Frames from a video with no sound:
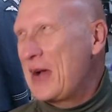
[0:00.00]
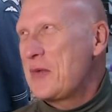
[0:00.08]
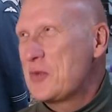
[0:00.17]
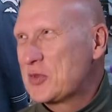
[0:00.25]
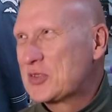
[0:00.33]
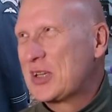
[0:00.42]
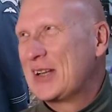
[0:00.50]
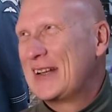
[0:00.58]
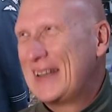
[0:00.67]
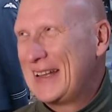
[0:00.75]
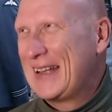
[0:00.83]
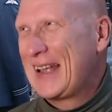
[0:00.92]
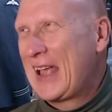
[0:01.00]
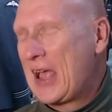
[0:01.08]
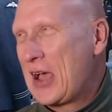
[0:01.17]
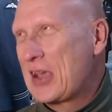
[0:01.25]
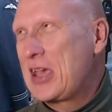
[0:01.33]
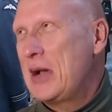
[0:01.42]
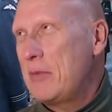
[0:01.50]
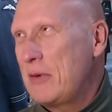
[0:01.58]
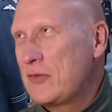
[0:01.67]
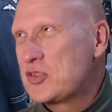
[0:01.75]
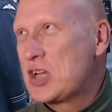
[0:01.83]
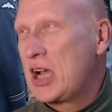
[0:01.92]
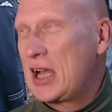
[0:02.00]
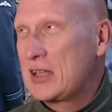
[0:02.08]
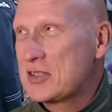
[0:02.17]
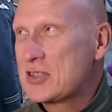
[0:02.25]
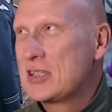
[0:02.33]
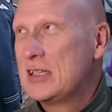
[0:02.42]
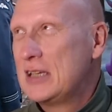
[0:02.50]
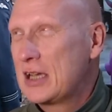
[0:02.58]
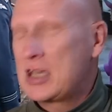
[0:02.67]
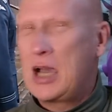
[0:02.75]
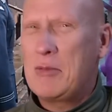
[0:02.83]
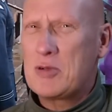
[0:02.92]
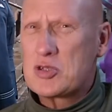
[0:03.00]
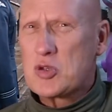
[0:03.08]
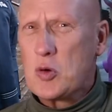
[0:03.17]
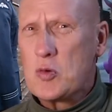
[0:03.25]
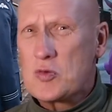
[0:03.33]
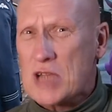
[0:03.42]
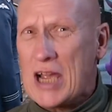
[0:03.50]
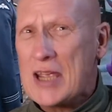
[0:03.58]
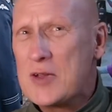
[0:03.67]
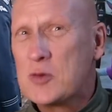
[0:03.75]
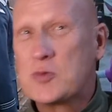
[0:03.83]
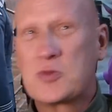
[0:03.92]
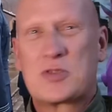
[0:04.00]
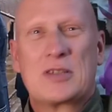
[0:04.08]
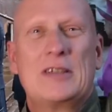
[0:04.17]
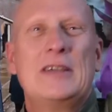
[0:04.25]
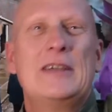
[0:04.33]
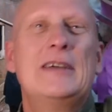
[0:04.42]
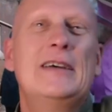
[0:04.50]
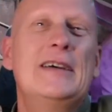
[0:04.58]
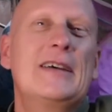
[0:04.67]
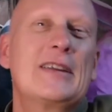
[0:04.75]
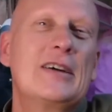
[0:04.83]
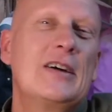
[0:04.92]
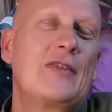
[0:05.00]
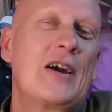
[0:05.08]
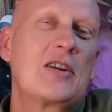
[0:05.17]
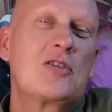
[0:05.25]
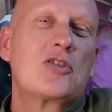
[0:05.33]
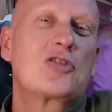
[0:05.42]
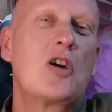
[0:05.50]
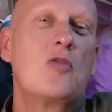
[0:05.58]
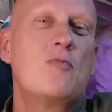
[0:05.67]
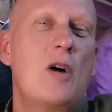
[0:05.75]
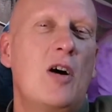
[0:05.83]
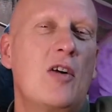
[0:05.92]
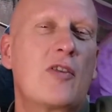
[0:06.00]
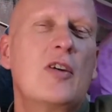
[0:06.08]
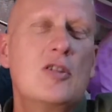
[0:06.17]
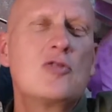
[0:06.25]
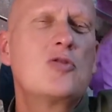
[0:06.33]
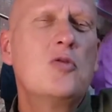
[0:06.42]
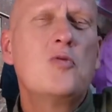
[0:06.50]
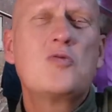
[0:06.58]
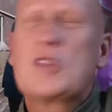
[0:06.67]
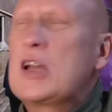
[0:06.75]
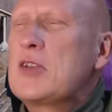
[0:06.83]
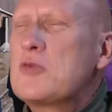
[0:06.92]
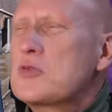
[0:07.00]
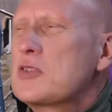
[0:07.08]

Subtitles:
was a couple of chats, a couple of tall tales that I've had on the towpath. Tall tales